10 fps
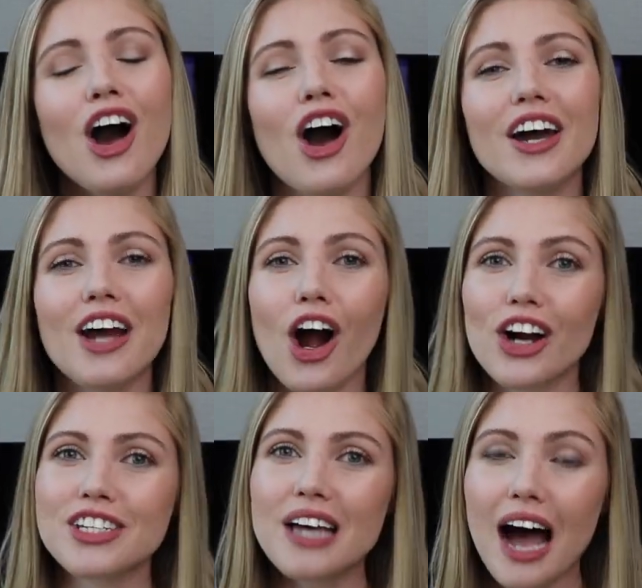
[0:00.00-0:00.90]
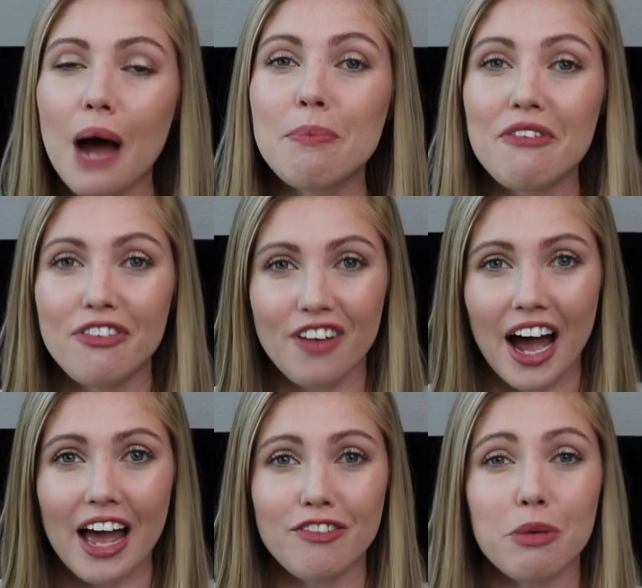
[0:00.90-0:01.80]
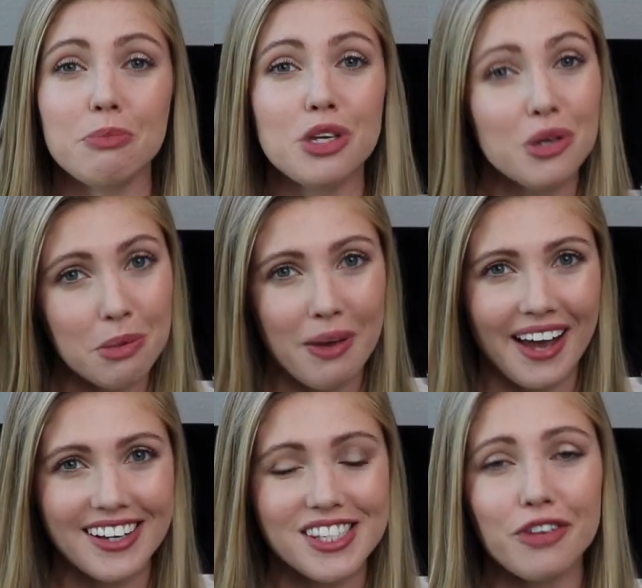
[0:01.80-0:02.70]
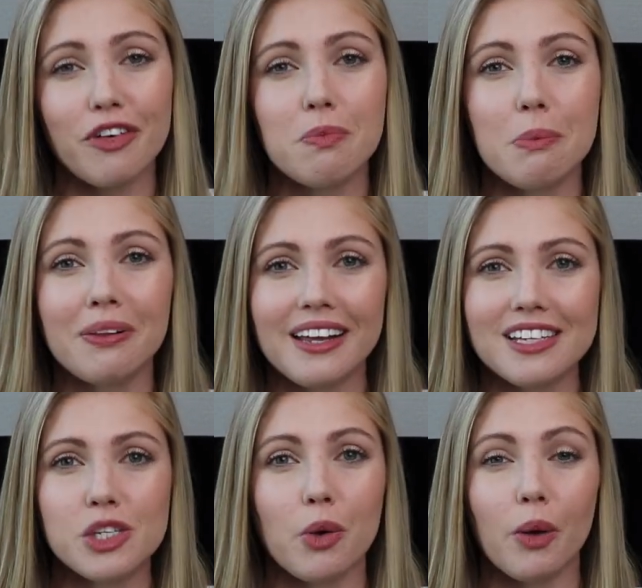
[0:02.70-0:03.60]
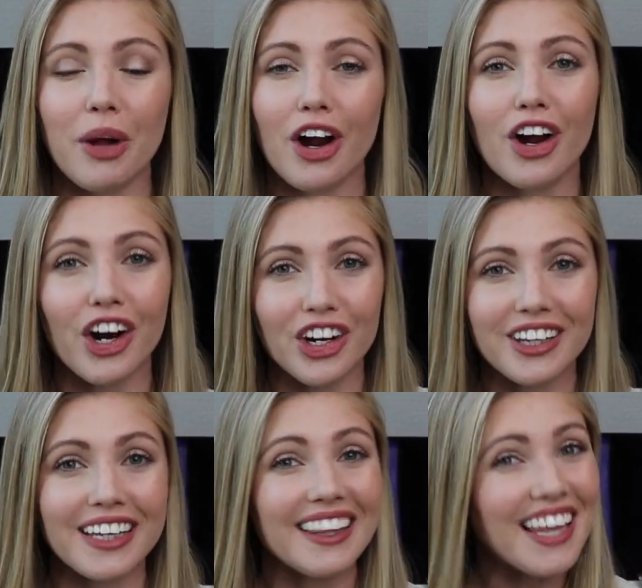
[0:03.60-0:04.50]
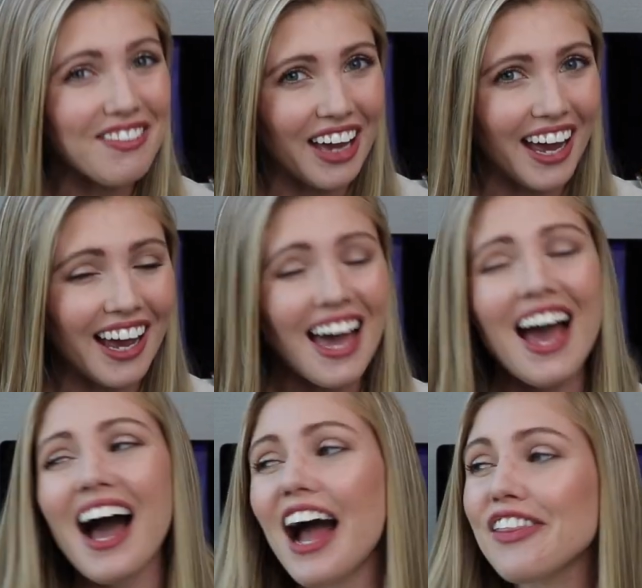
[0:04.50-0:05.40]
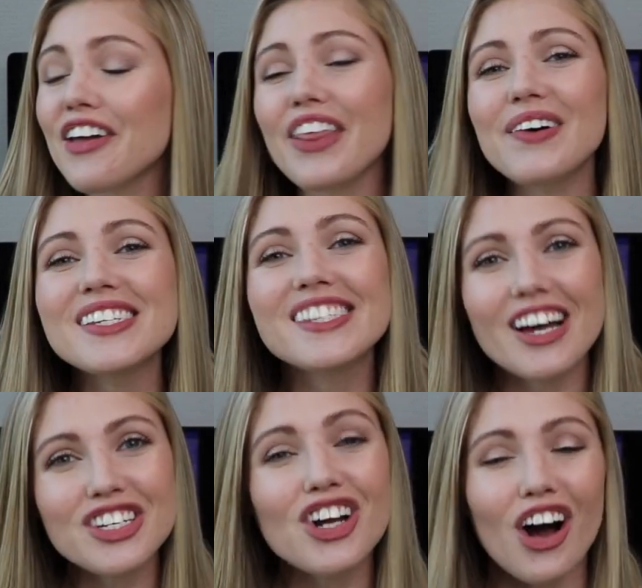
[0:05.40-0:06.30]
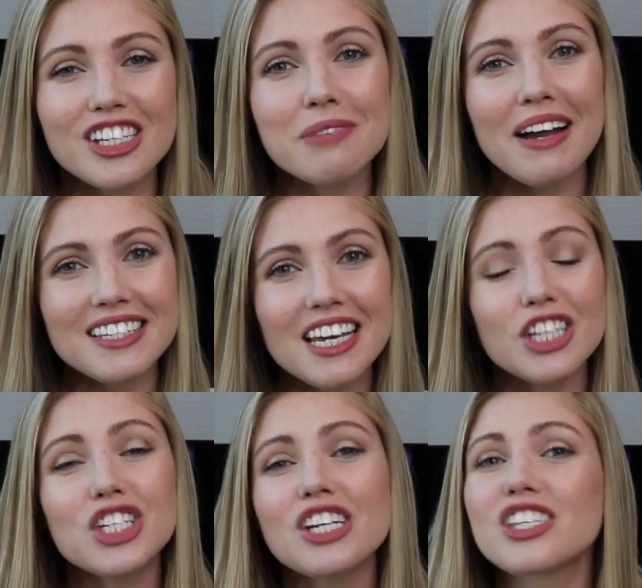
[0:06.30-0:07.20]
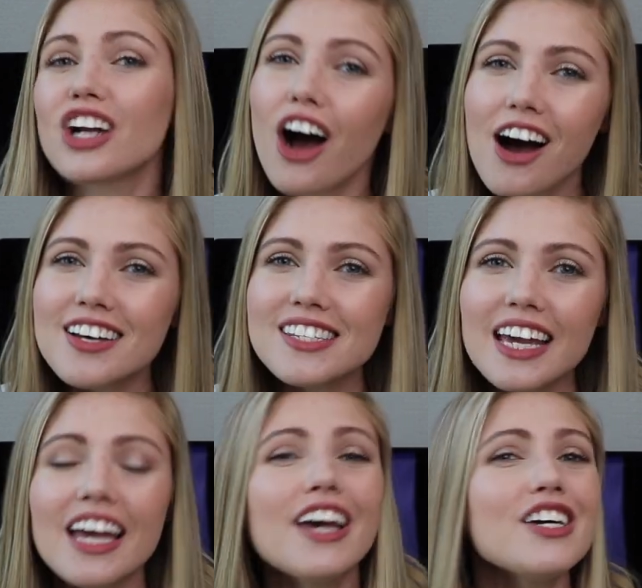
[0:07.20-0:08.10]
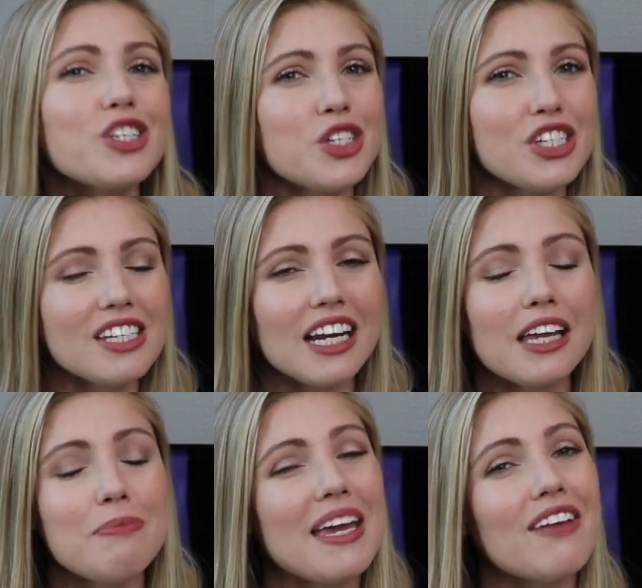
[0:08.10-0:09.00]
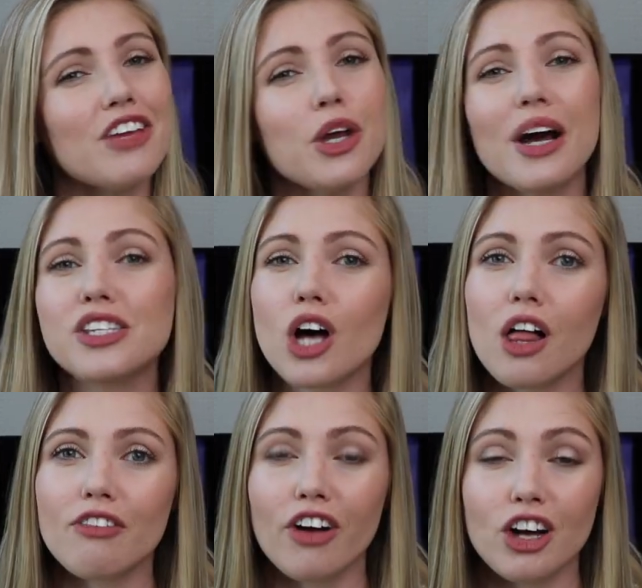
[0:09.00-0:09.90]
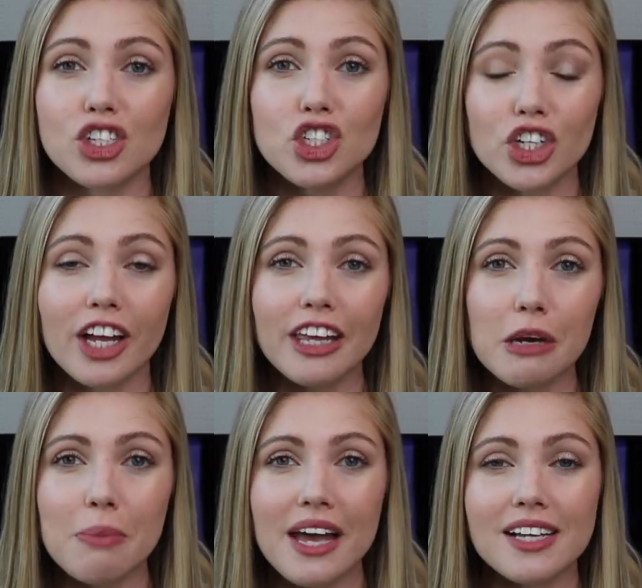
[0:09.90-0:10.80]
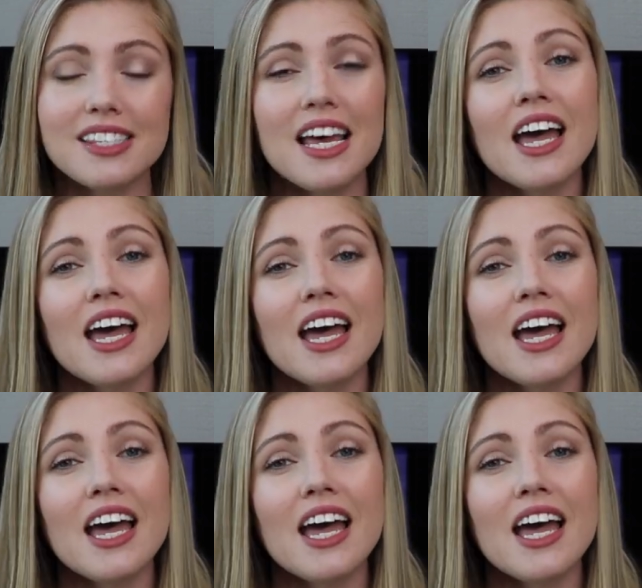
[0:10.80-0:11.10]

on our top 5 beauty picks from the place where we are currently living. I thought that was such an awesome idea. She is an Aussie, so she's gonna be giving you guys all of her Australian picks